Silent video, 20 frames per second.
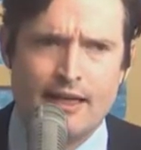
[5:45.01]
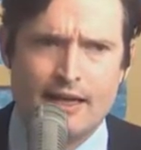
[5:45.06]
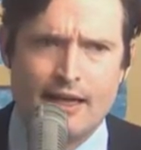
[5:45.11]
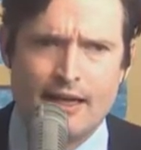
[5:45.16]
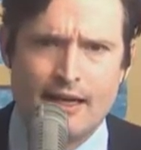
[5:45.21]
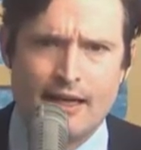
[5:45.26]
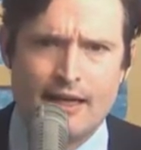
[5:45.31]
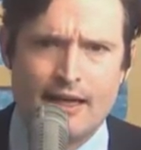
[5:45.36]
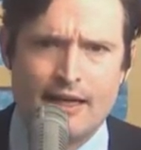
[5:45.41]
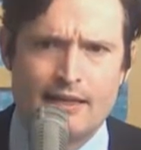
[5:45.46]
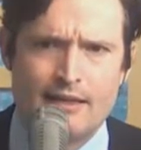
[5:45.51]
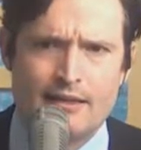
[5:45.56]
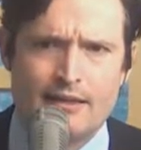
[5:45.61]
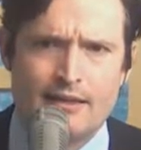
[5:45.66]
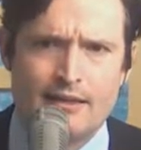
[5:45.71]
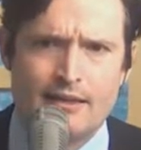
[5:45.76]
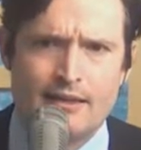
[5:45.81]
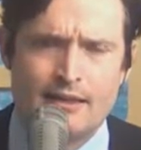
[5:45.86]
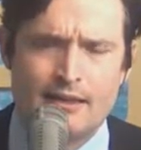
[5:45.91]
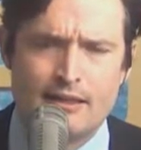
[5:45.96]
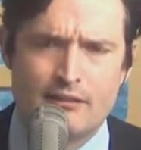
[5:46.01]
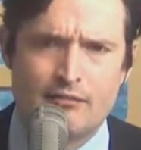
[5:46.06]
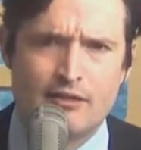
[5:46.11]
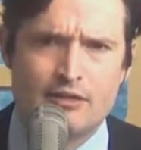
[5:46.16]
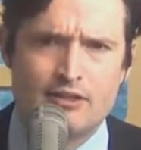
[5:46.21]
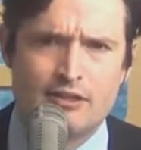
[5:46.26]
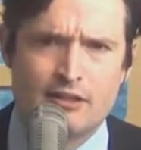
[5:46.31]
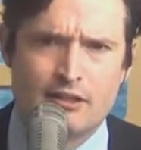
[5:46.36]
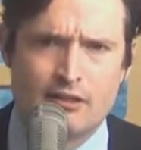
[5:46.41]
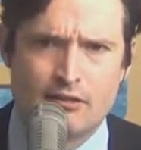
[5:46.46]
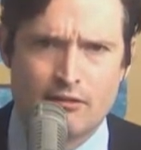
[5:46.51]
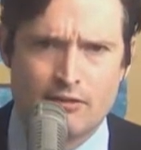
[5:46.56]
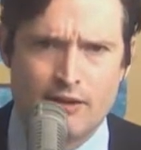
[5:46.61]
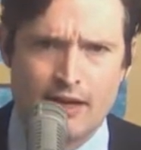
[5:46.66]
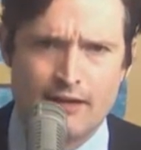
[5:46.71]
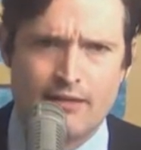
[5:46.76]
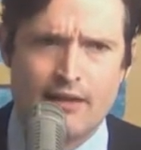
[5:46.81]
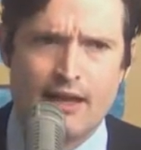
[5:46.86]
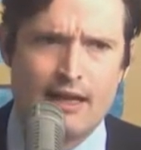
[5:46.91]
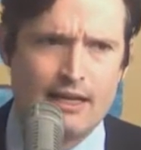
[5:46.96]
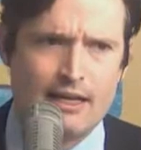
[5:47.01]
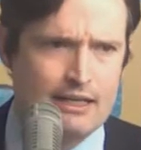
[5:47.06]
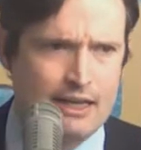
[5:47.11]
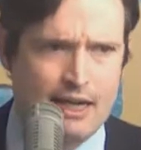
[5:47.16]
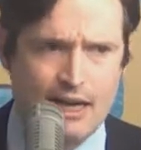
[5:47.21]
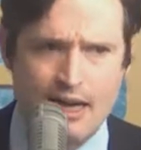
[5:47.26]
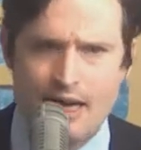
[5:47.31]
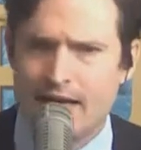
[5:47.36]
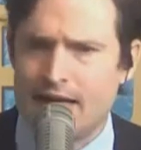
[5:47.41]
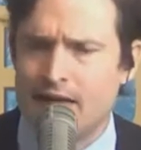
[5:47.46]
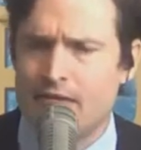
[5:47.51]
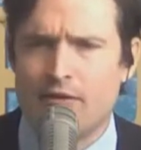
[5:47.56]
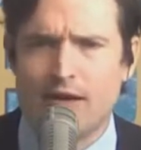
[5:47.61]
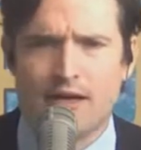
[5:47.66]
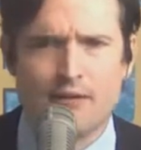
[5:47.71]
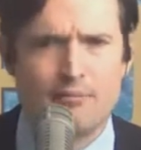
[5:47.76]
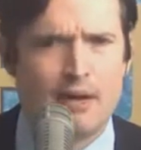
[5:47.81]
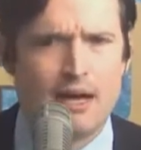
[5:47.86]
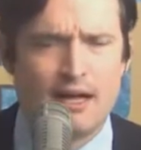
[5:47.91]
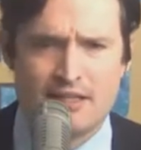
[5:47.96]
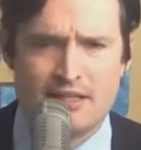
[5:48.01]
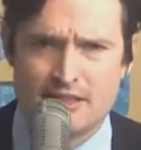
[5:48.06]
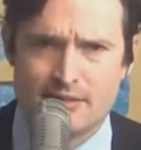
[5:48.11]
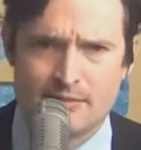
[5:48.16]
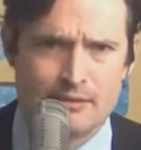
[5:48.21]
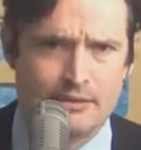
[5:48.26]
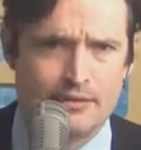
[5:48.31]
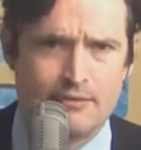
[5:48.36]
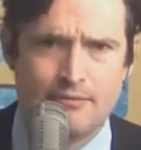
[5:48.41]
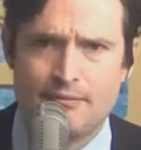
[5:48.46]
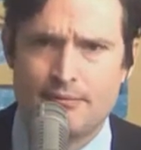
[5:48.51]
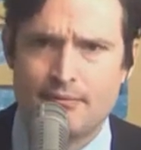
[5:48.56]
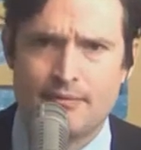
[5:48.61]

and he wants to correct that in any way possible.